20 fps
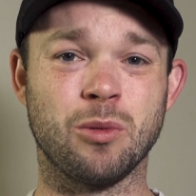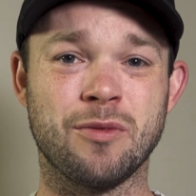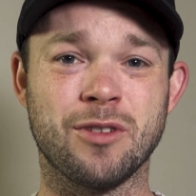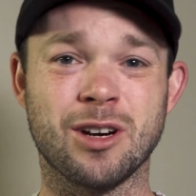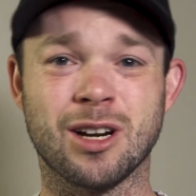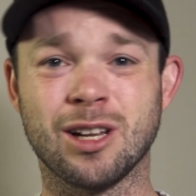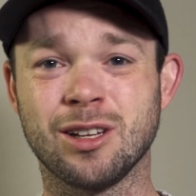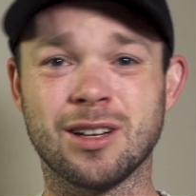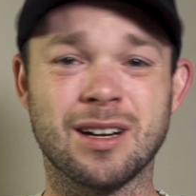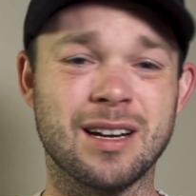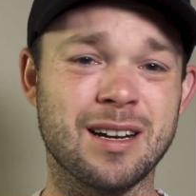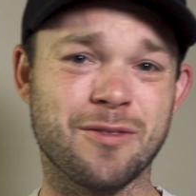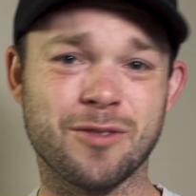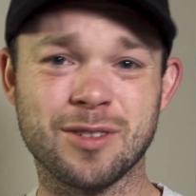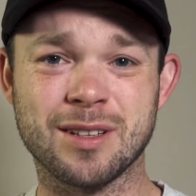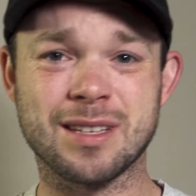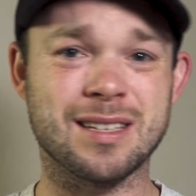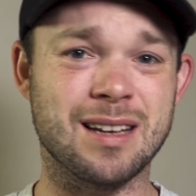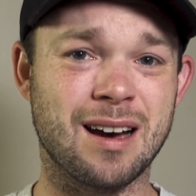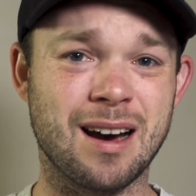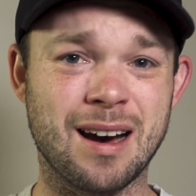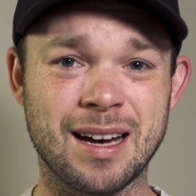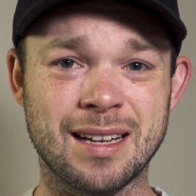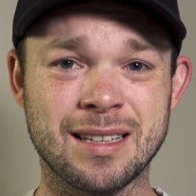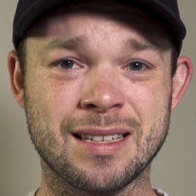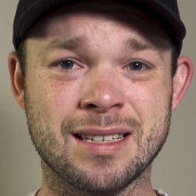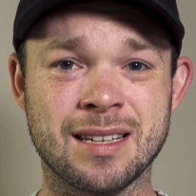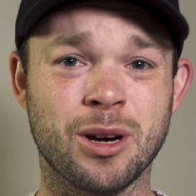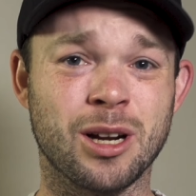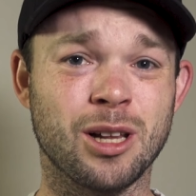We've got a lot of different
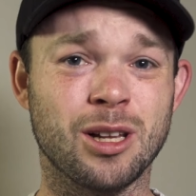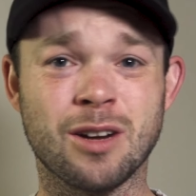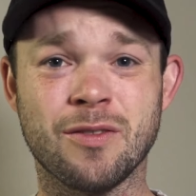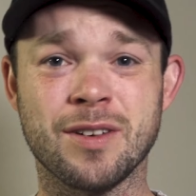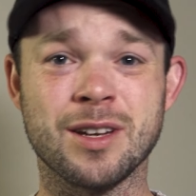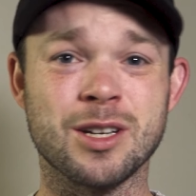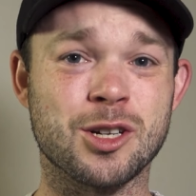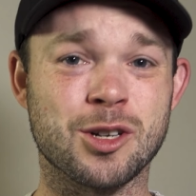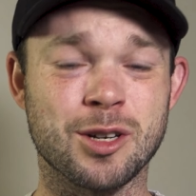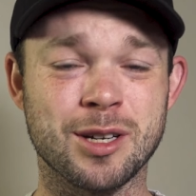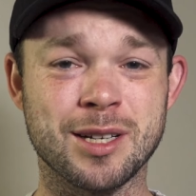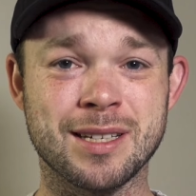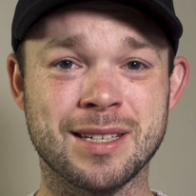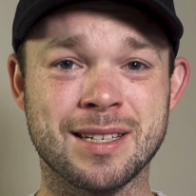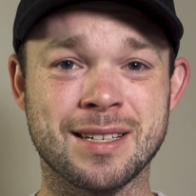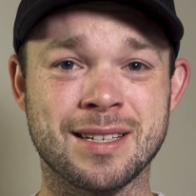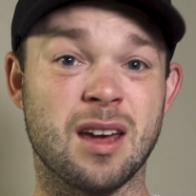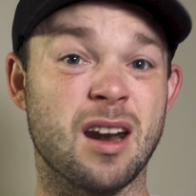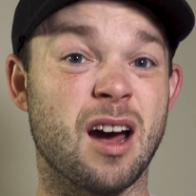sides, got a lot of interests,